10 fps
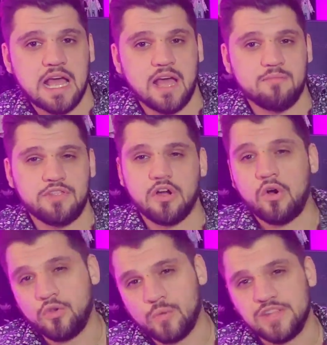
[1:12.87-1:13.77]
Um, the
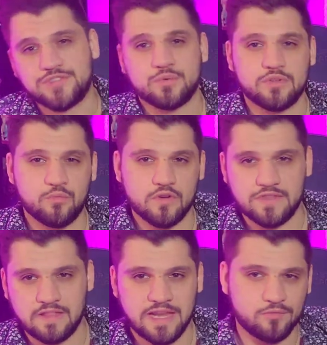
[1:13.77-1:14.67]
old ones were more
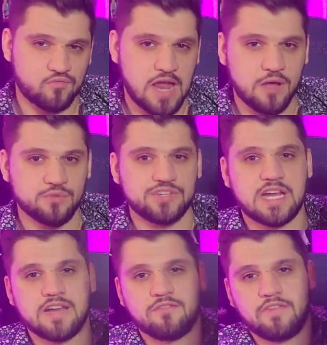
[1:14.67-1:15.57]
of the like
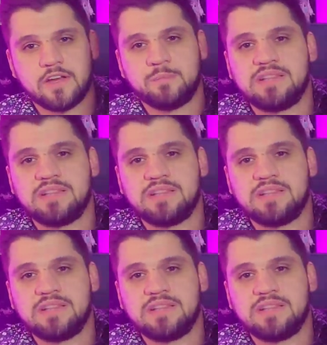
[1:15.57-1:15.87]
round kind of very